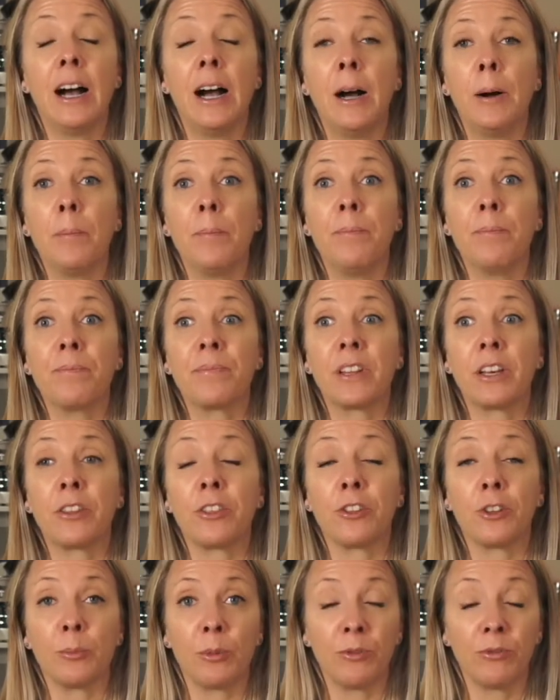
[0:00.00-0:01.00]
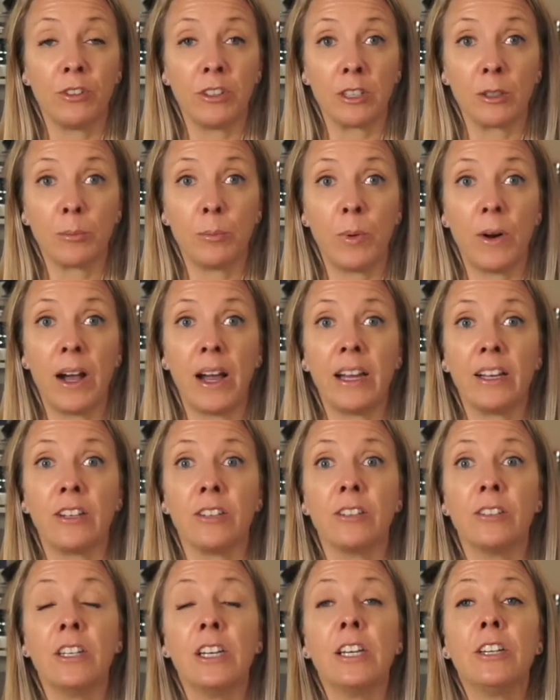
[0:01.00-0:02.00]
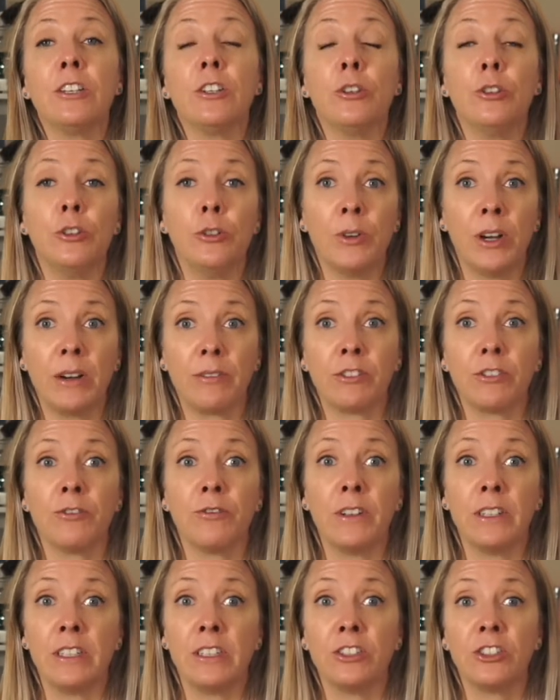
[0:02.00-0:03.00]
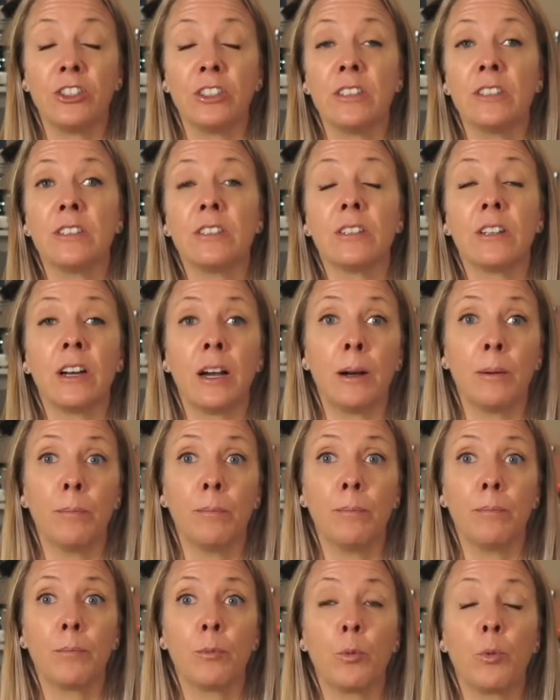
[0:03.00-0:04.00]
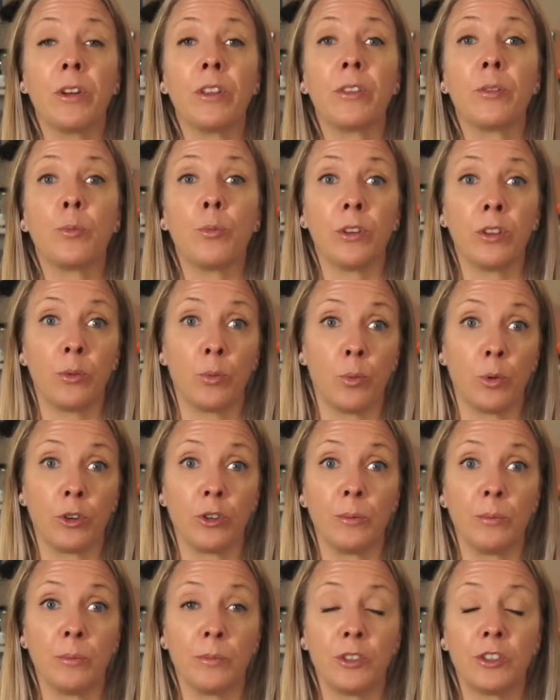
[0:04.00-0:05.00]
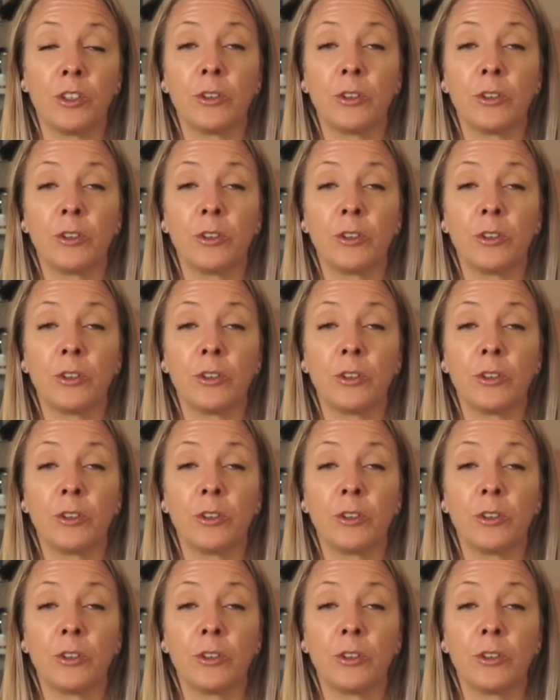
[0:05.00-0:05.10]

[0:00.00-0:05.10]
thermophilic pile, you do have to finish it with worms.